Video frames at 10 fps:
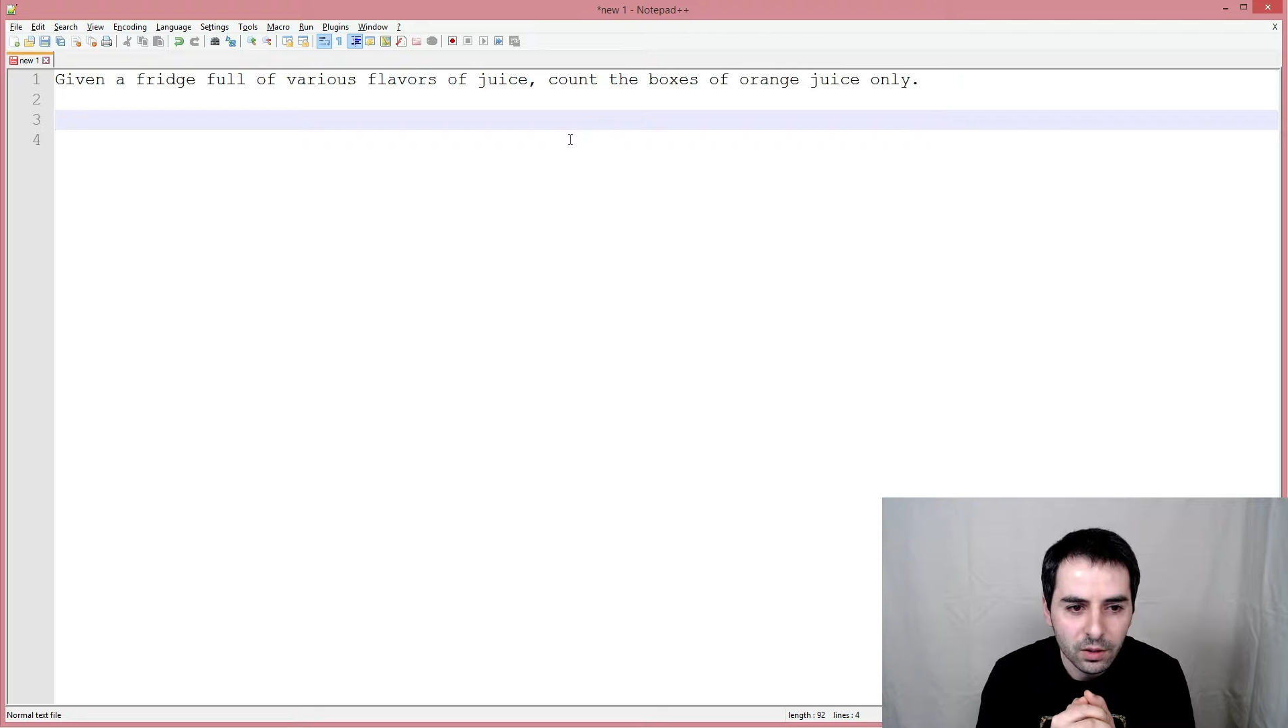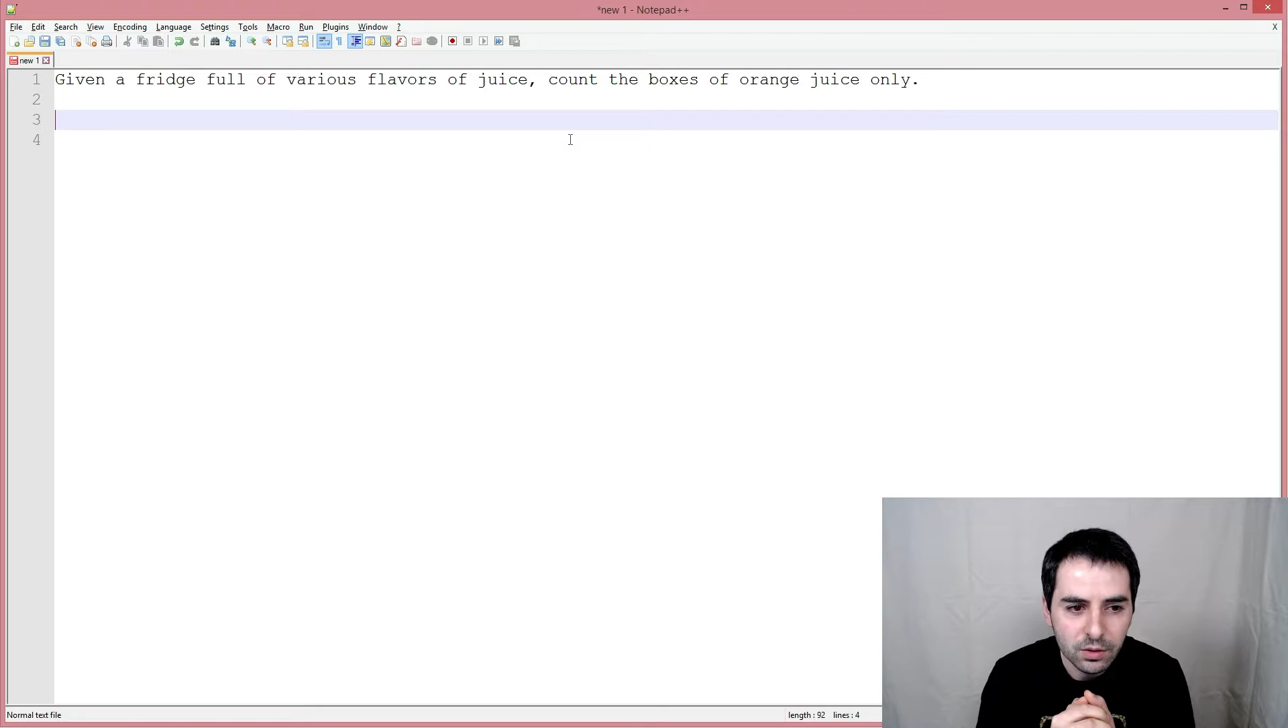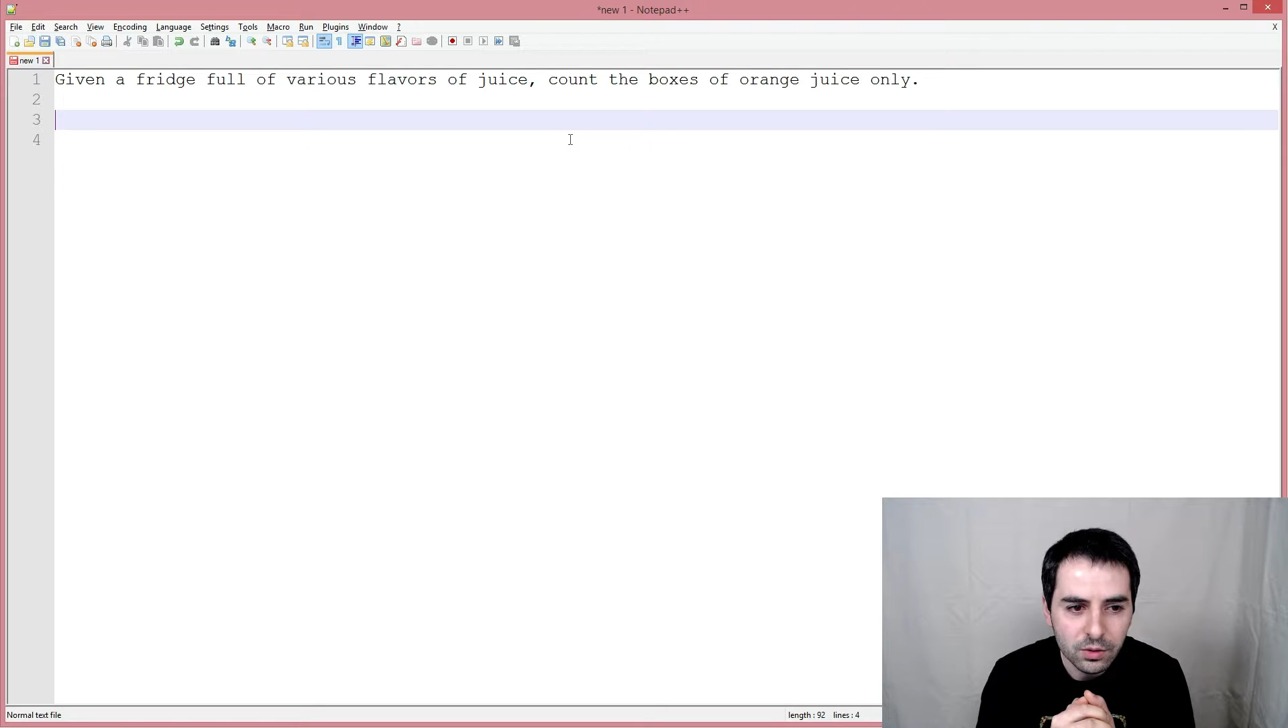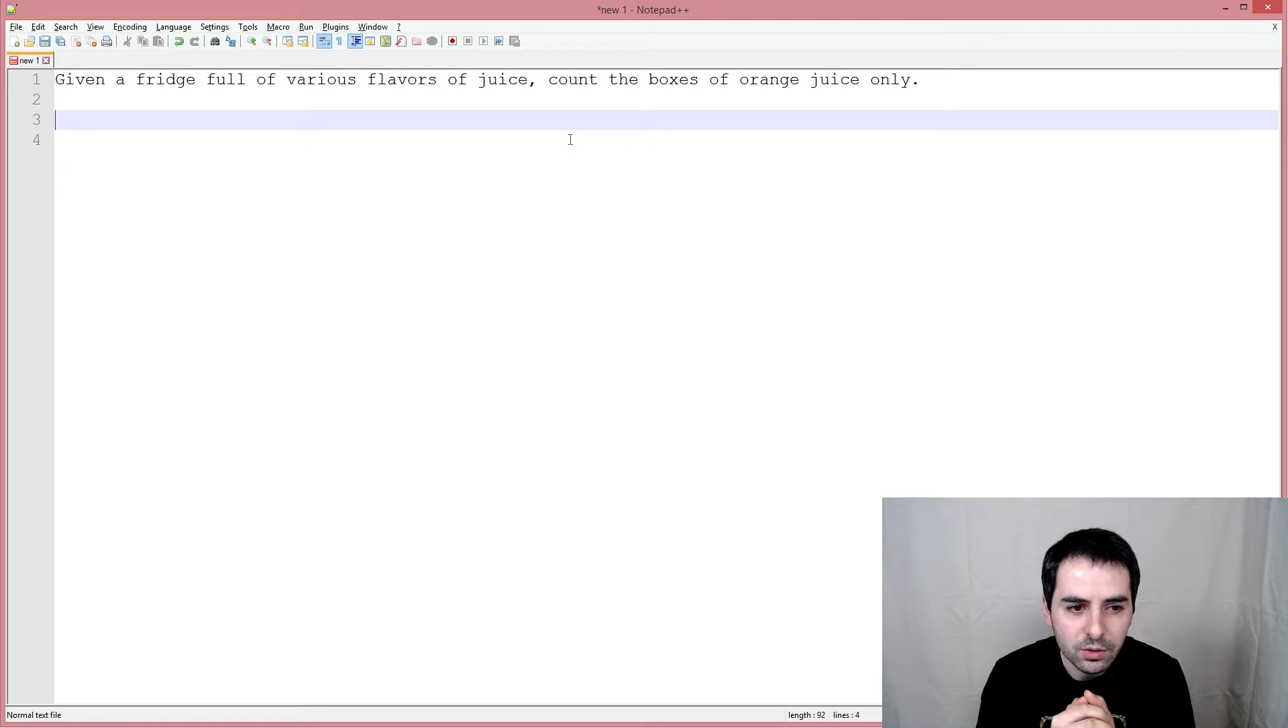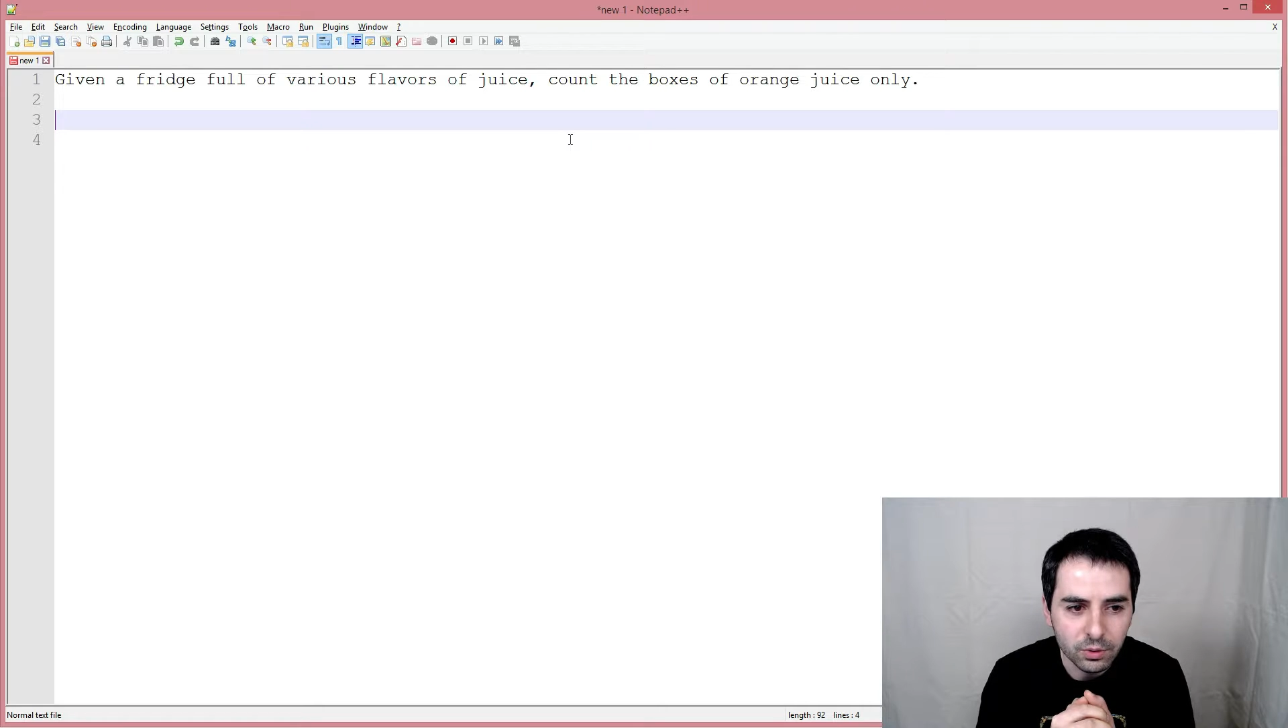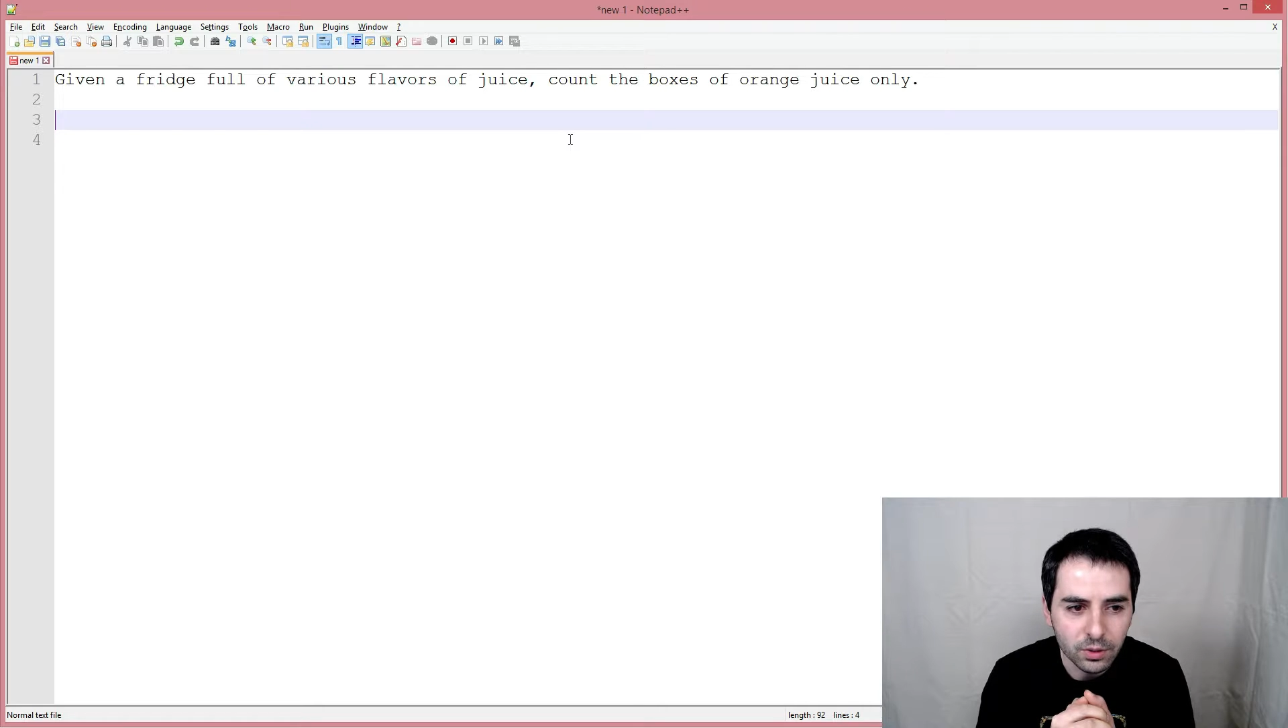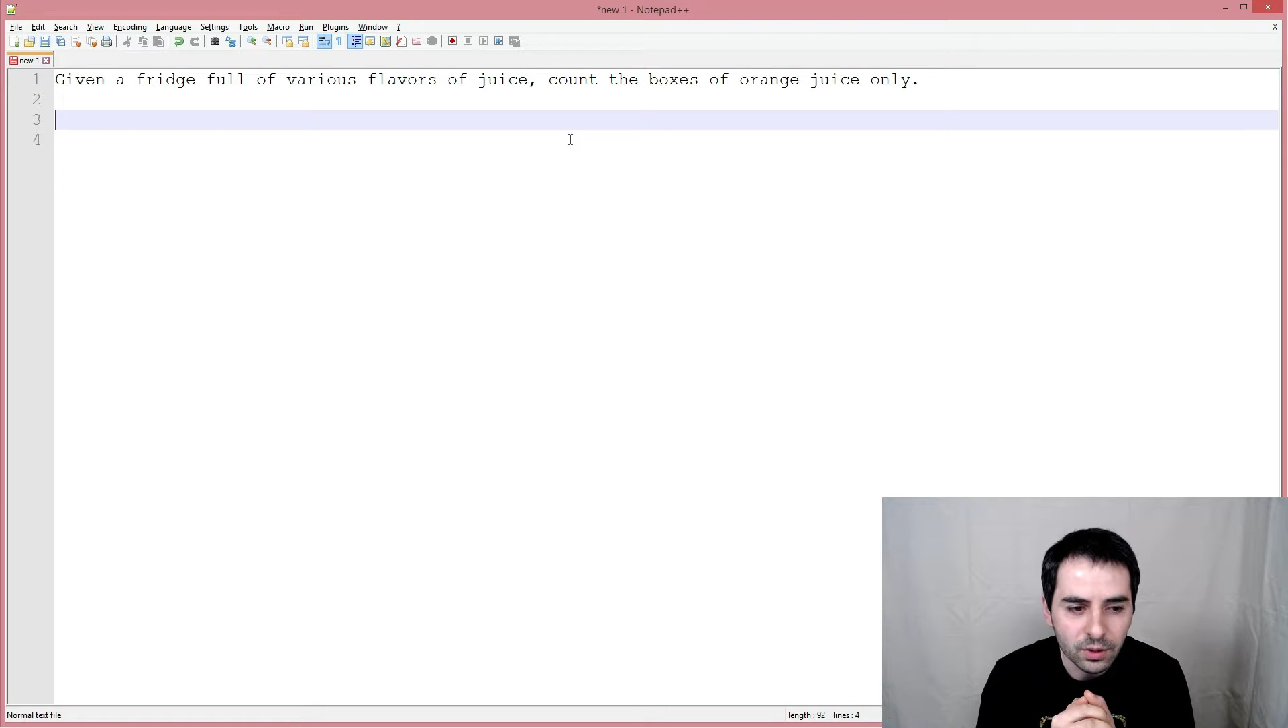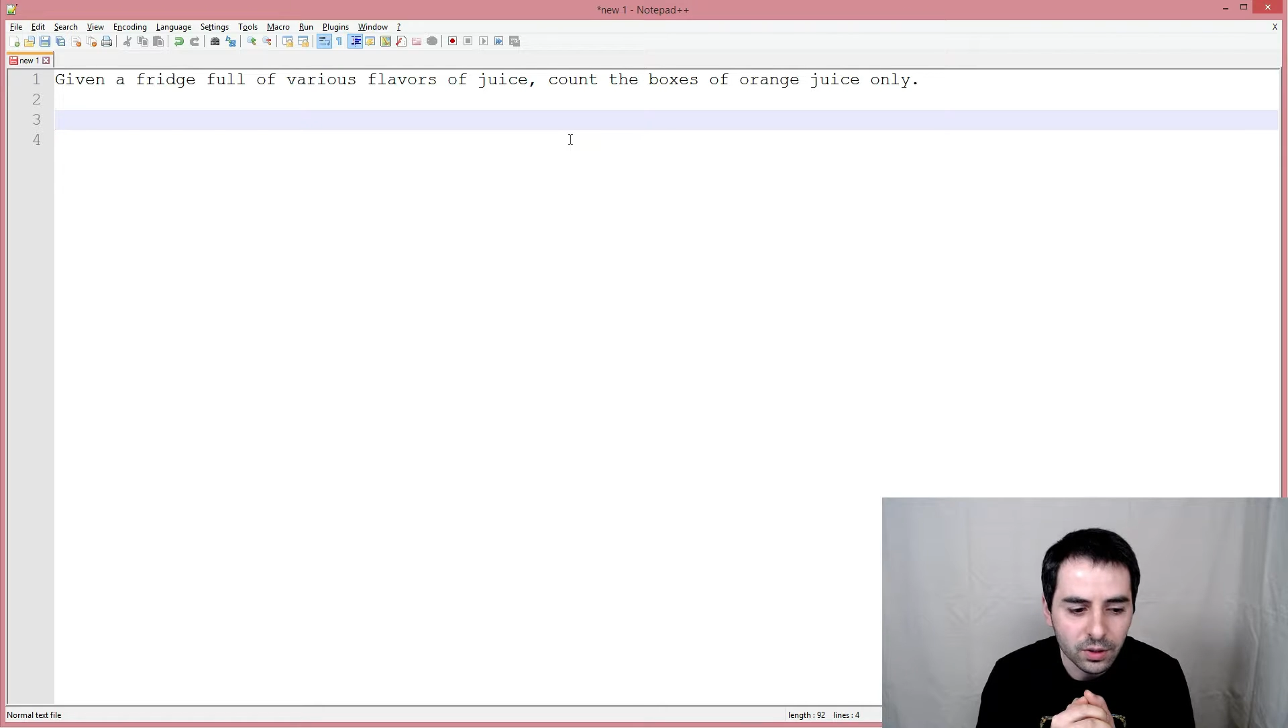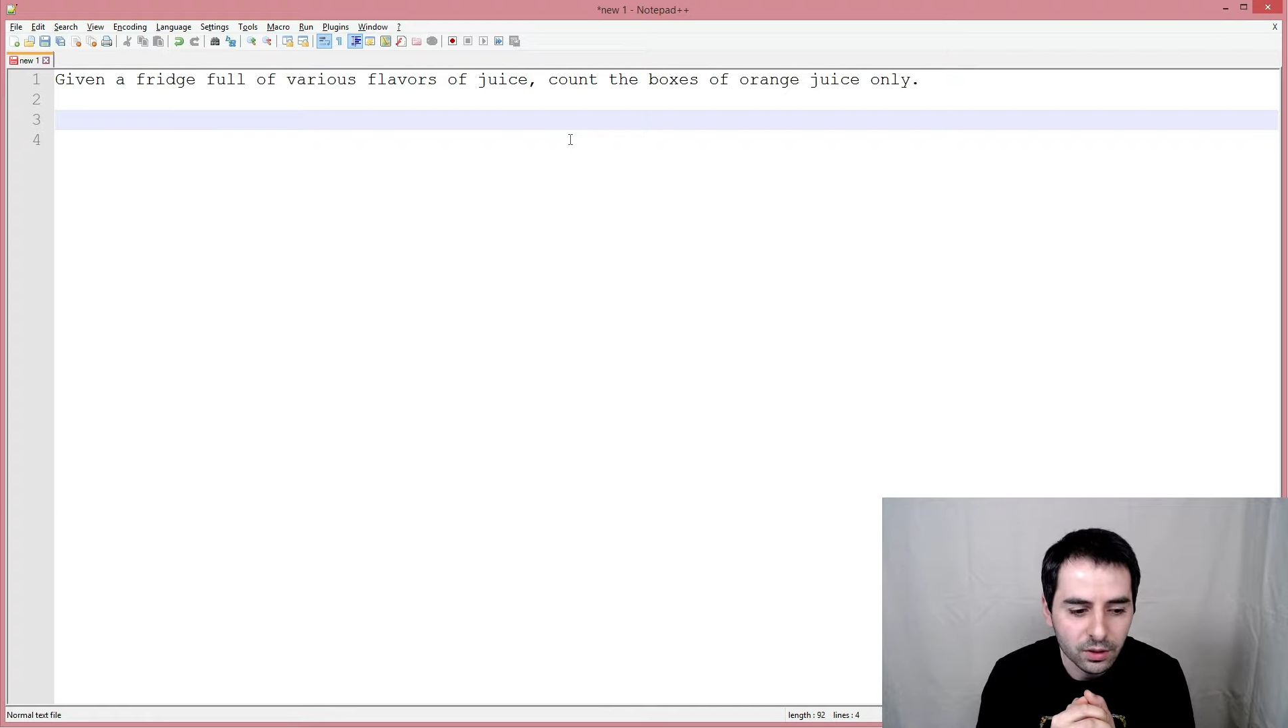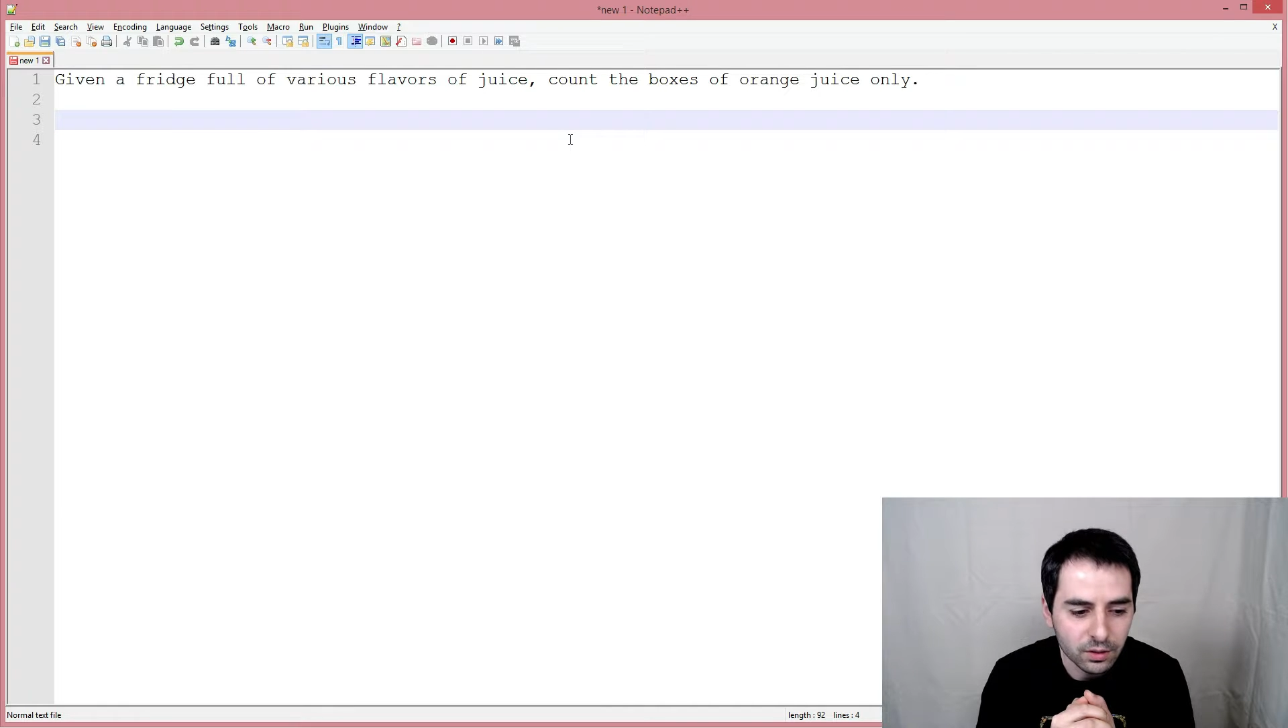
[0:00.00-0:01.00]
So, and
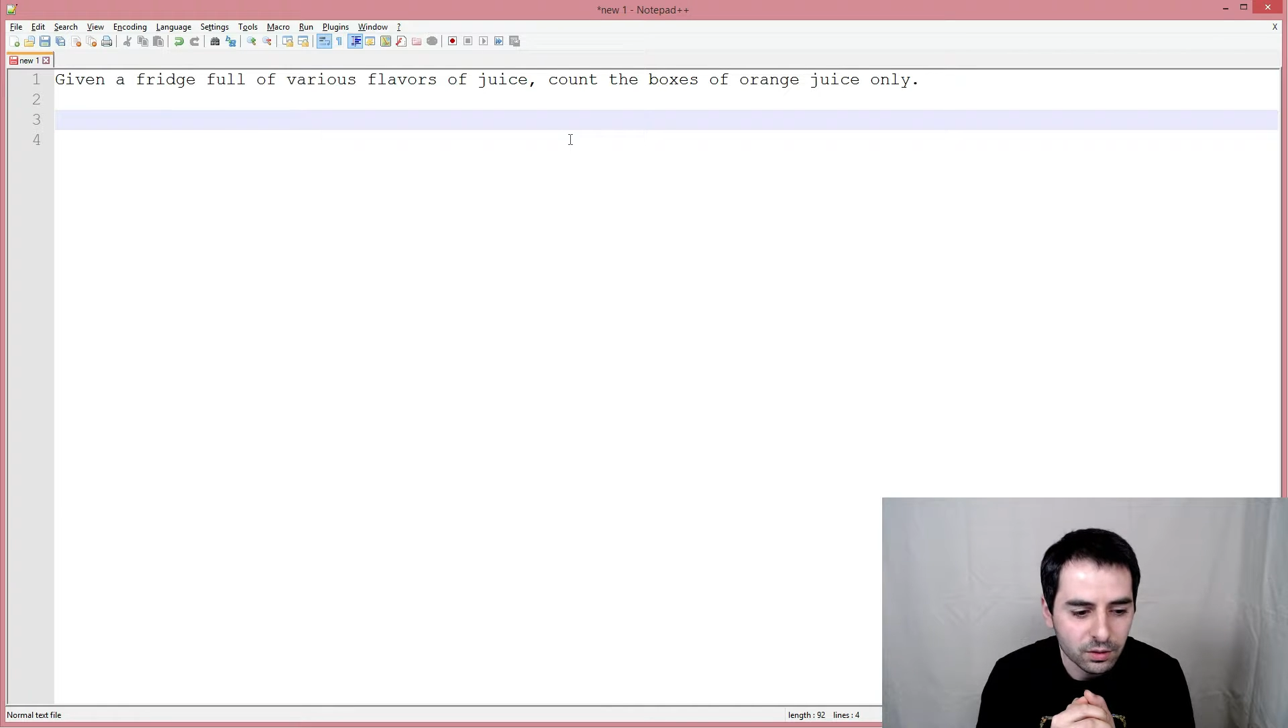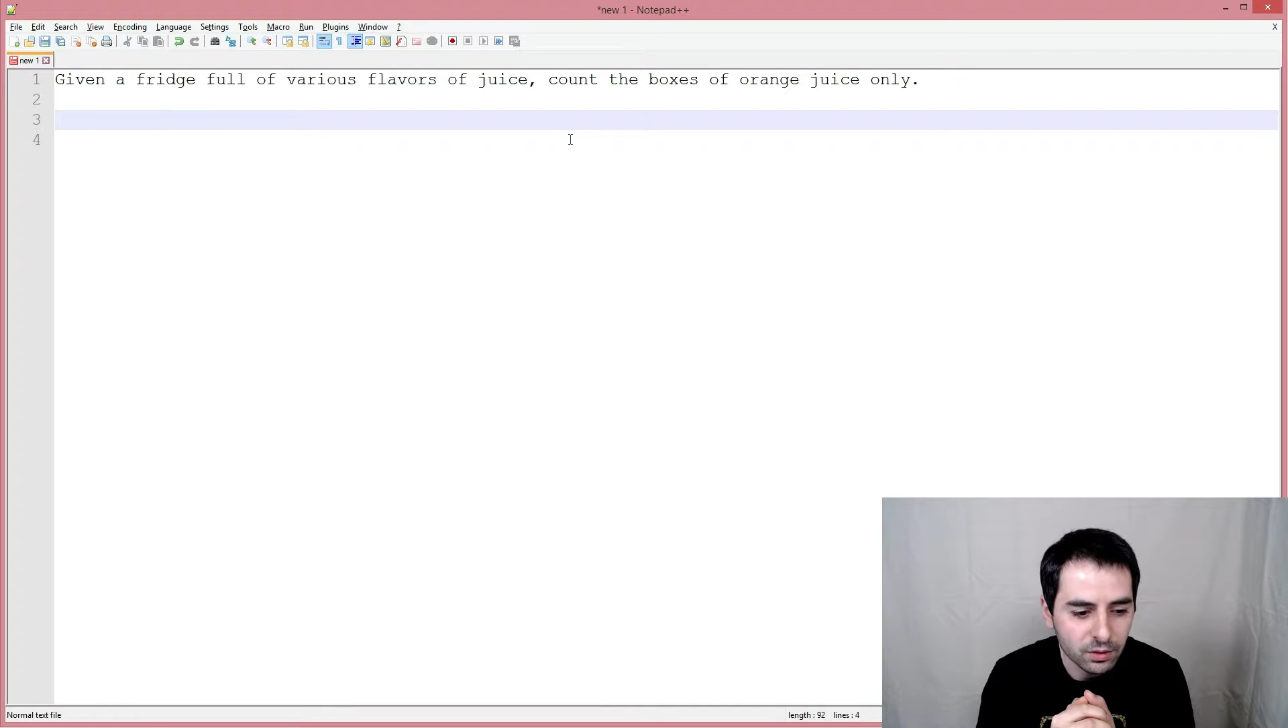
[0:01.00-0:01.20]
then